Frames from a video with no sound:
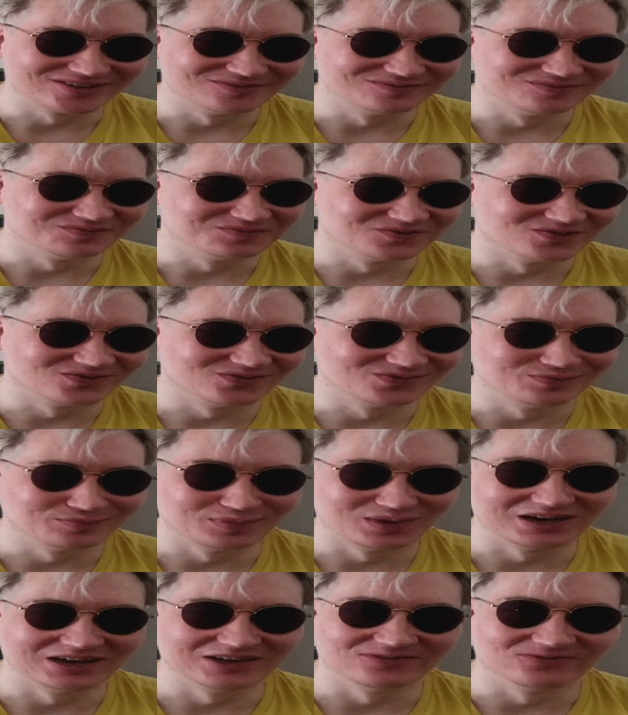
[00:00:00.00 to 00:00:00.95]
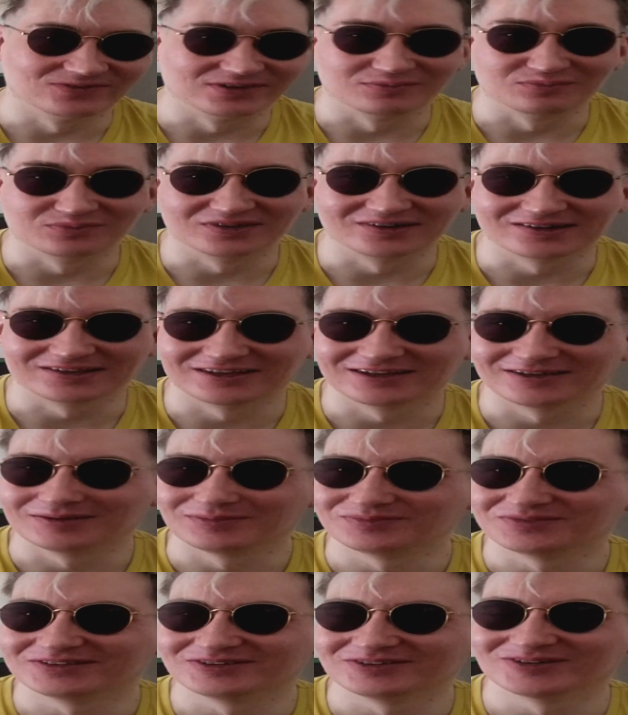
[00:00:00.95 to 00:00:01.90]
from my family,
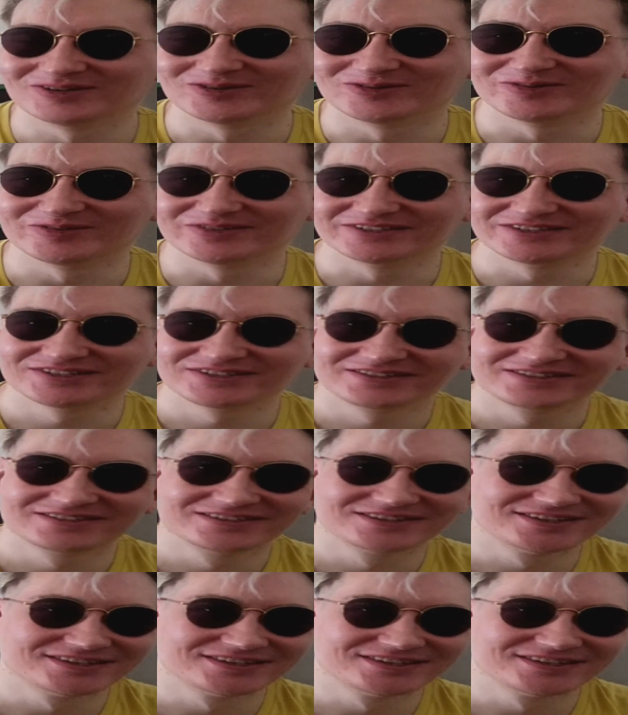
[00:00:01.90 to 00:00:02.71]
I'm the oldest.